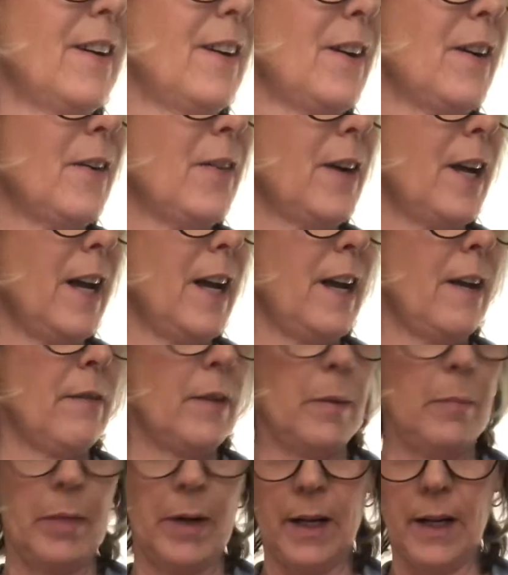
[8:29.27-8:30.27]
Okay,
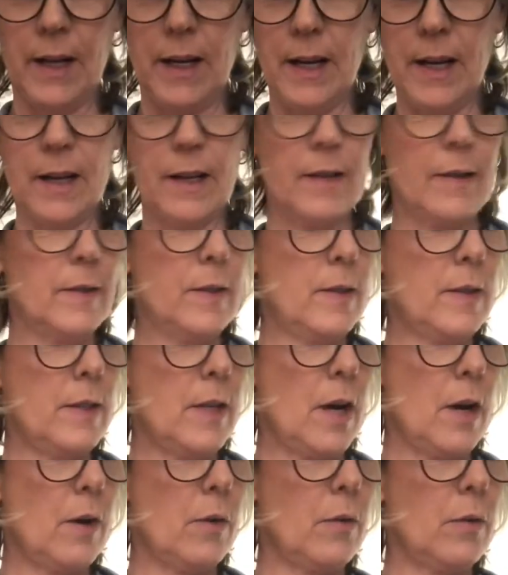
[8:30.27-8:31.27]
everybody.
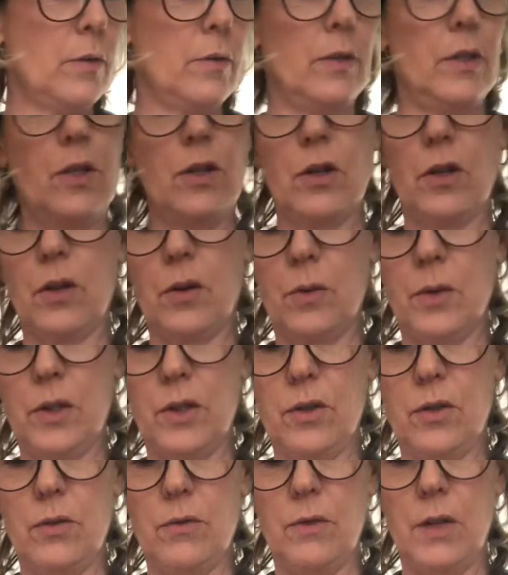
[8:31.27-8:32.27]
So you're going
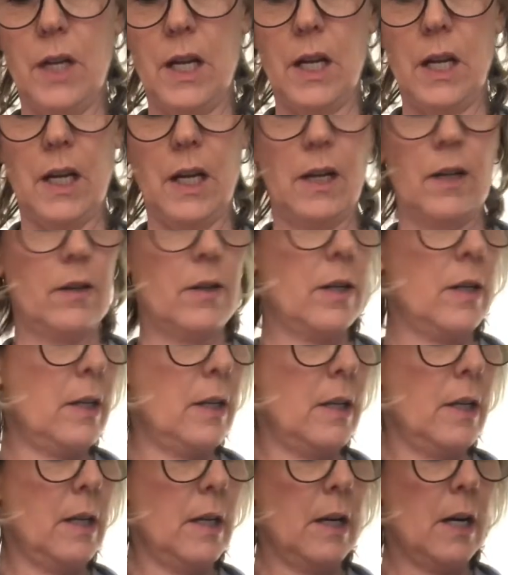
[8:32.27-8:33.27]
to need
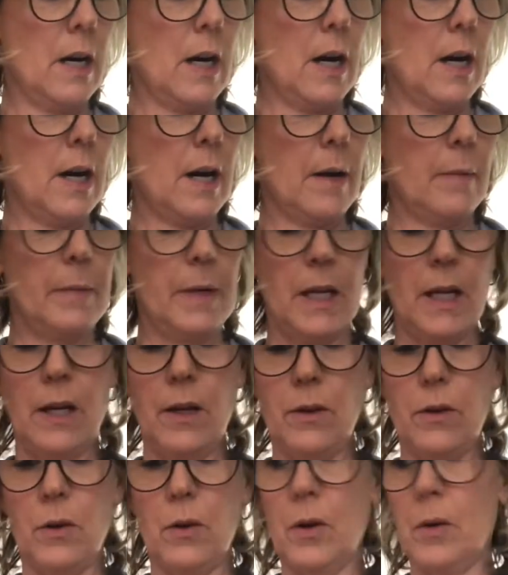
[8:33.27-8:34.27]

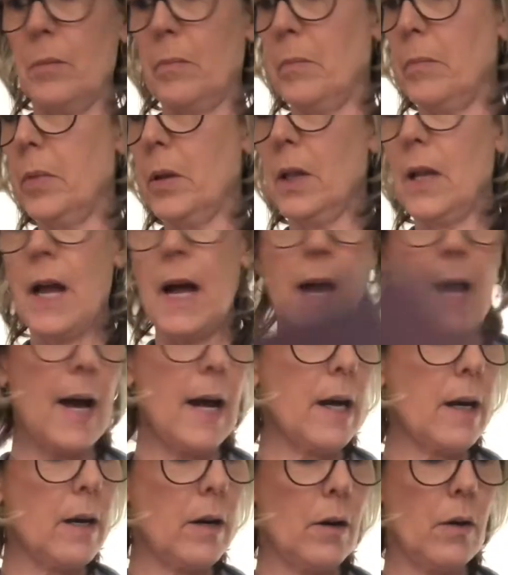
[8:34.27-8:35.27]
either
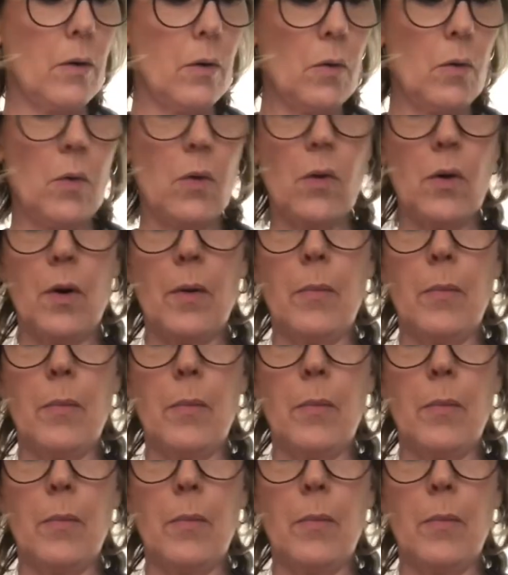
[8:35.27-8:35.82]
black or